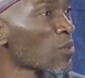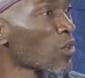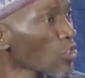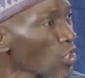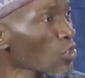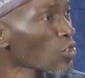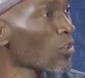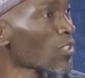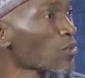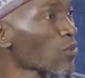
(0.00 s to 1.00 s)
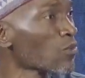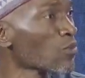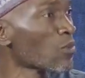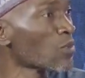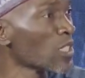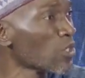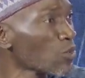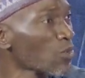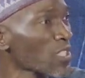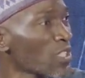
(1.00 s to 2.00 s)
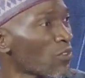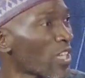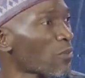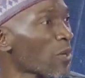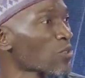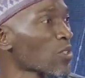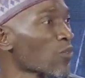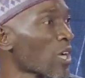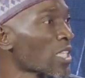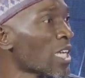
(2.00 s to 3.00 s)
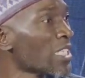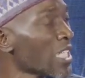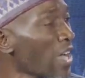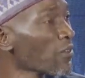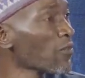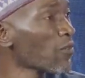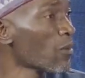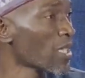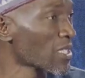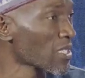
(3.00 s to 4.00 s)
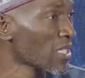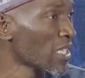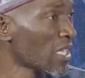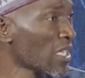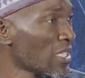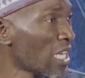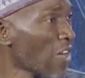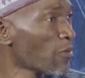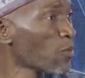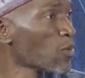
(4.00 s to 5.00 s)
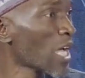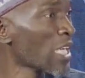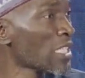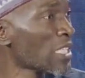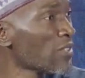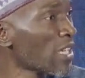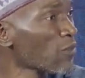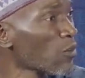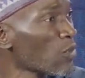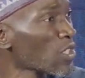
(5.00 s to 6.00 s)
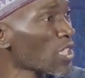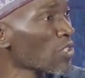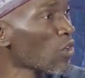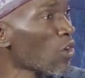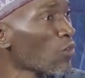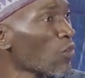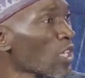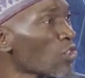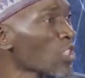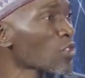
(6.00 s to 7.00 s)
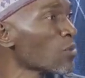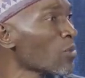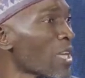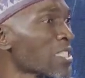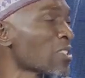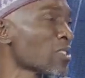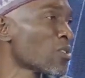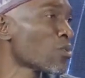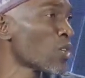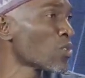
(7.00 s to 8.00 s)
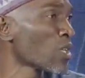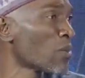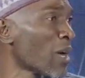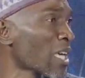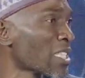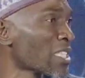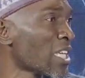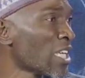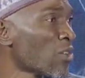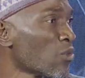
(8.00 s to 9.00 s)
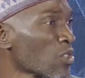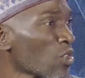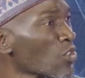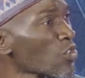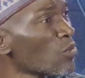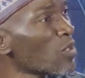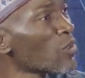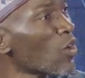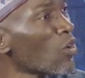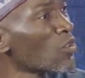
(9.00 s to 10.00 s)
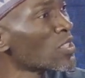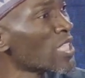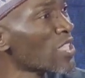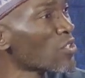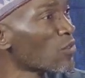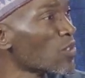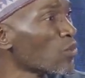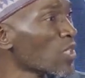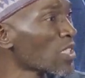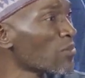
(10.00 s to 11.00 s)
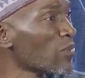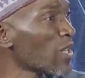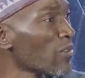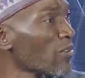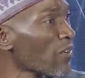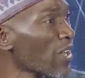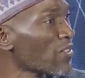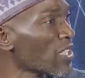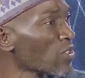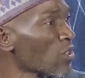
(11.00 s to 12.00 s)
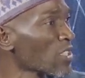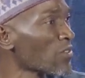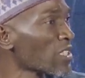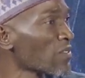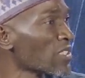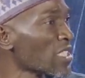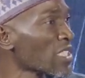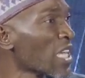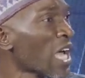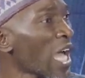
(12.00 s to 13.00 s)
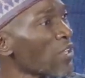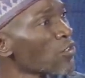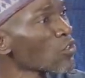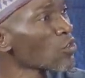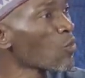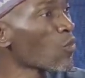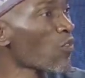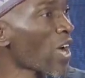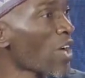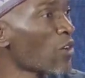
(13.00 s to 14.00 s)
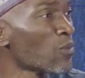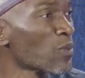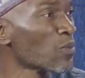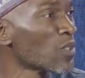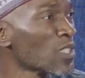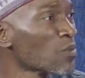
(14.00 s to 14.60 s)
Because also some of them too, from the news we've seen over the past 24 hours, they have informants. Yes. They have people that give them information of location. Just imagine going to a market which runs on maybe on days of the week, maybe every five days or seven days, and just open fire on people.